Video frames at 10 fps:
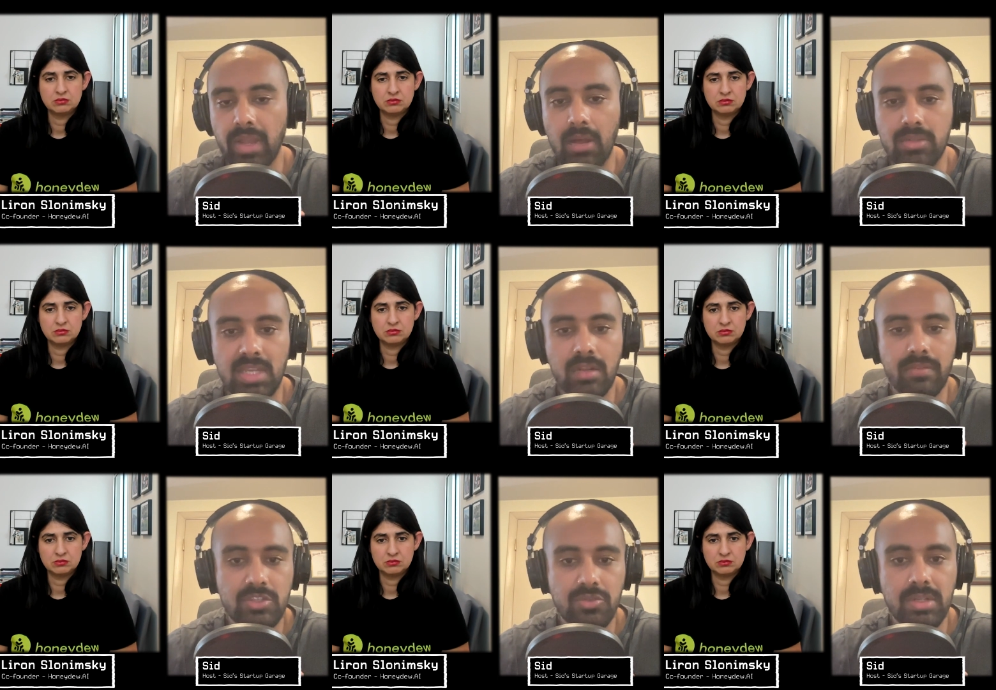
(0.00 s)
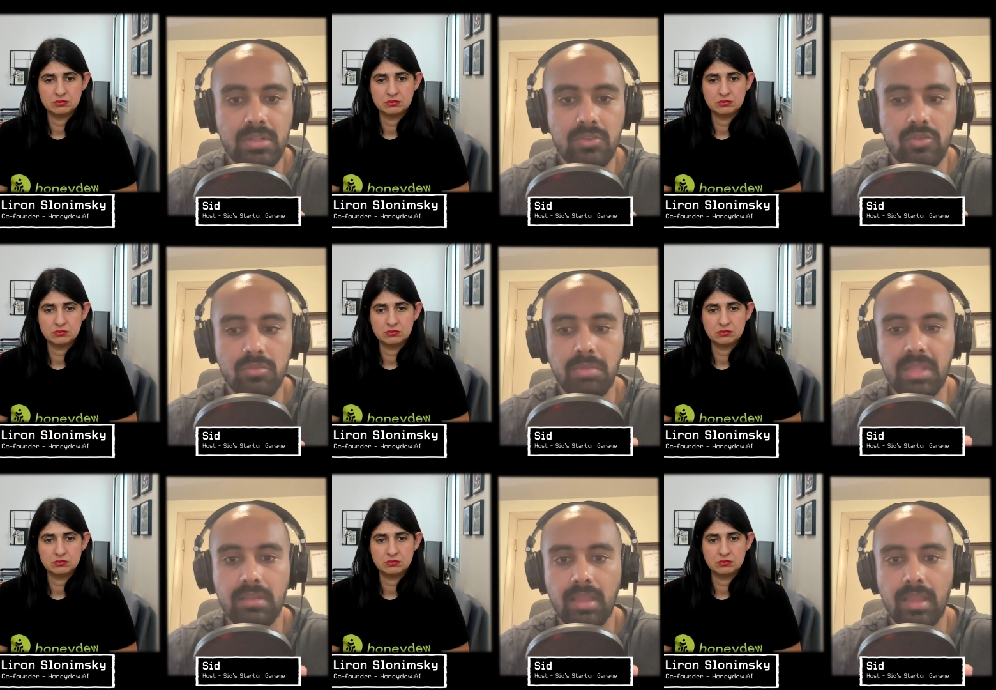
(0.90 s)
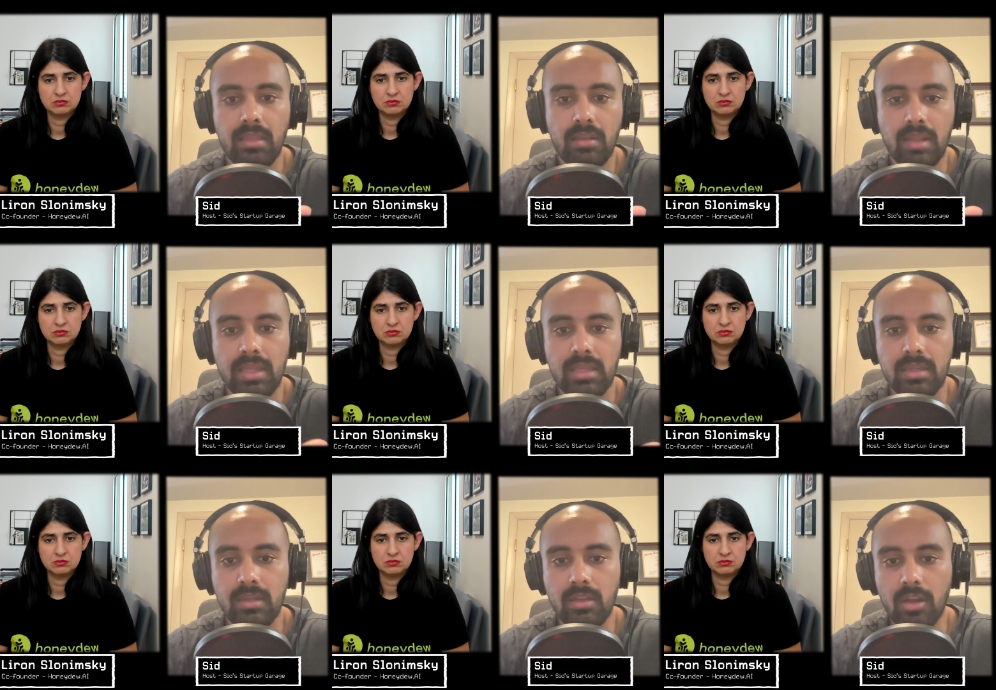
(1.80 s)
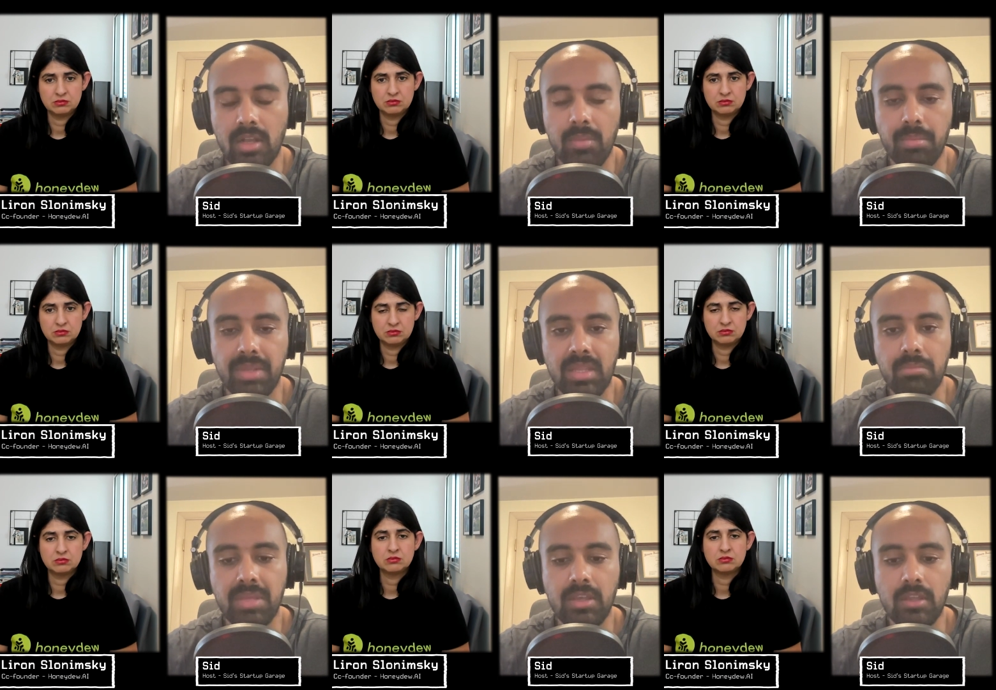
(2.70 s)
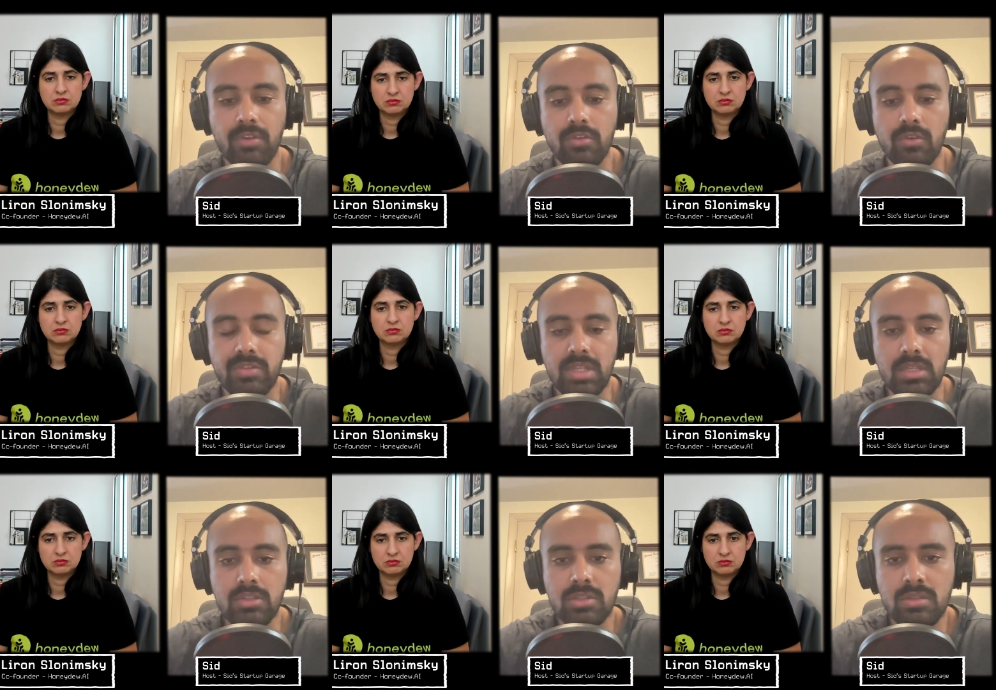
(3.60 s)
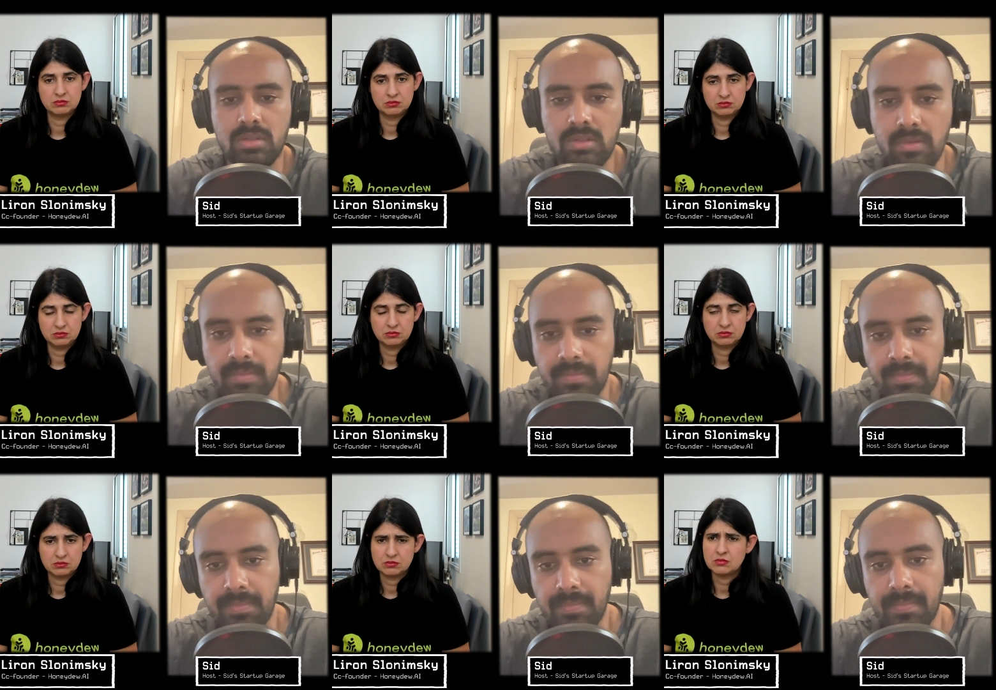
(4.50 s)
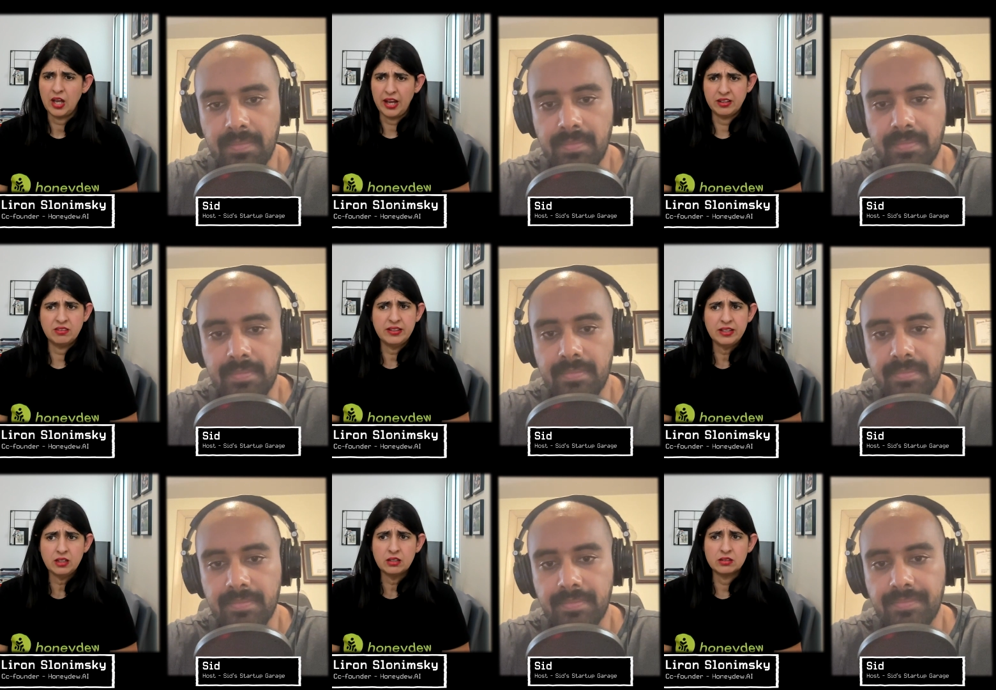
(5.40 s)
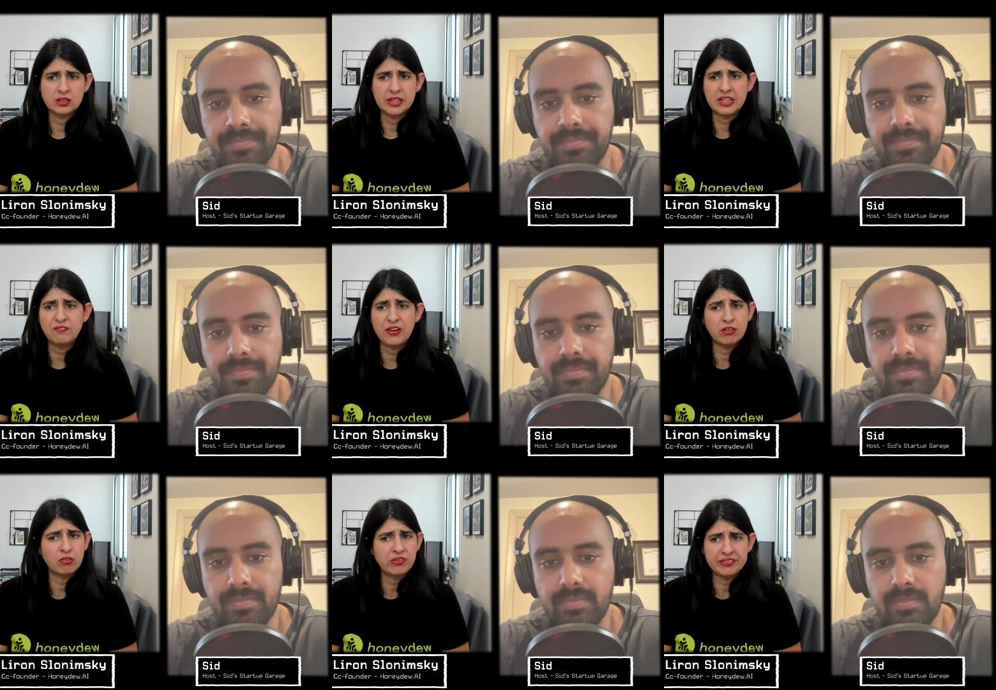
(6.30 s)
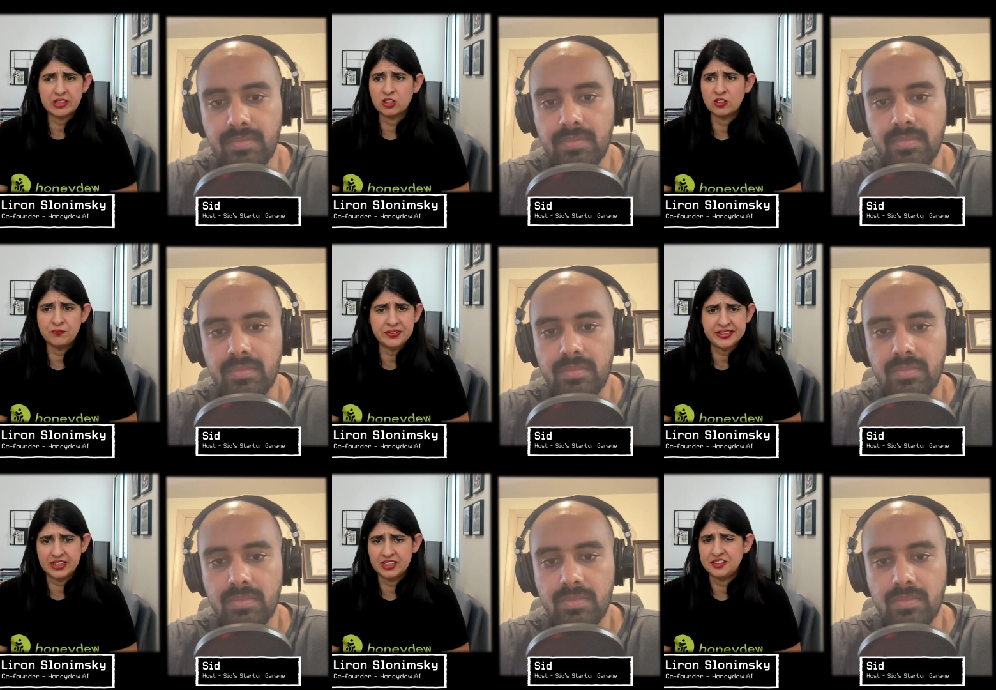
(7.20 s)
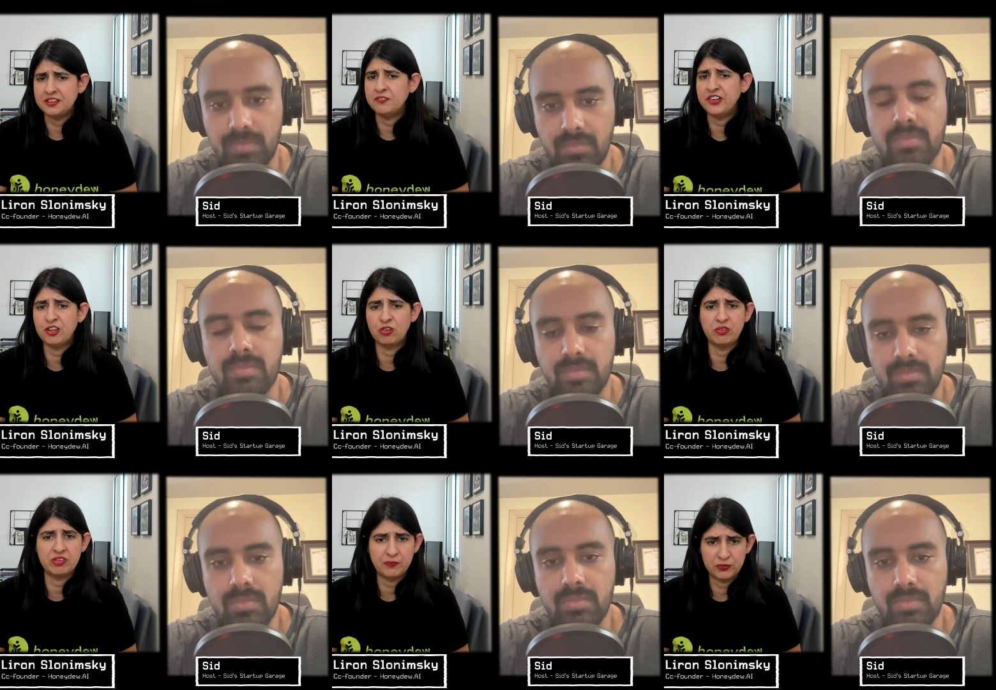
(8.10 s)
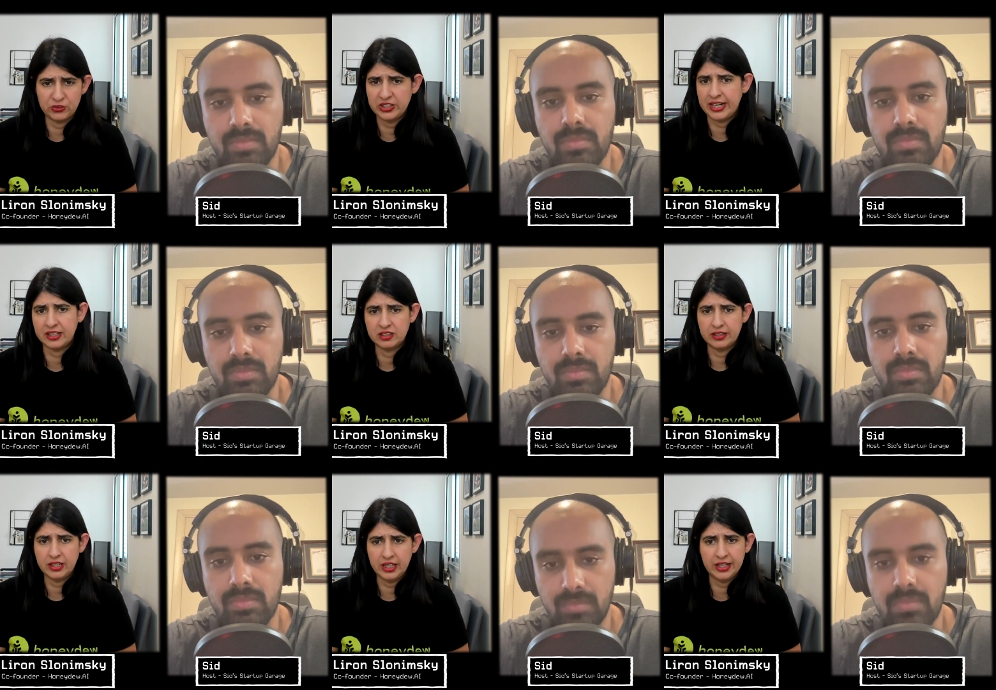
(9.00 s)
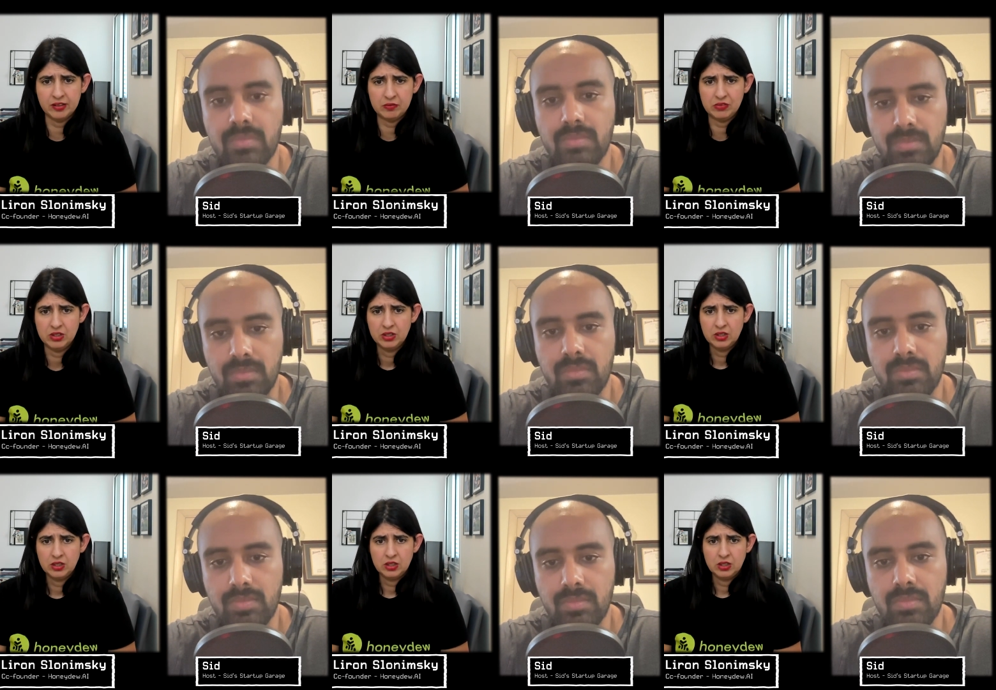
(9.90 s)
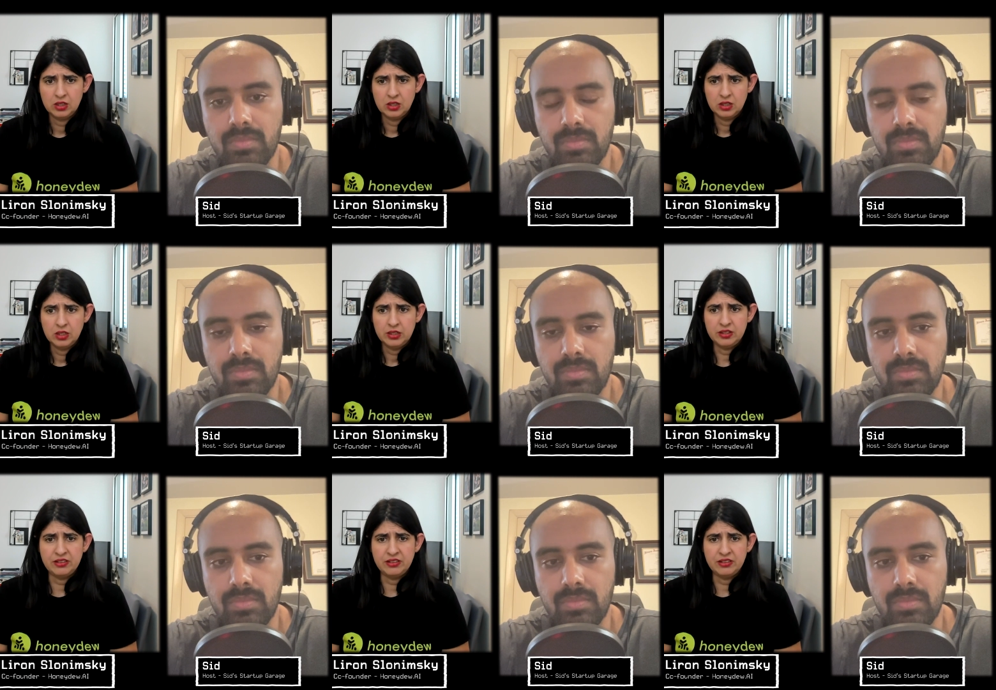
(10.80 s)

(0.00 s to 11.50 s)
Speaker 1: outside of Israel to maintain like a company beyond the growth stage?
Speaker 2: I think it depends with the company and it depends with the product. Um, the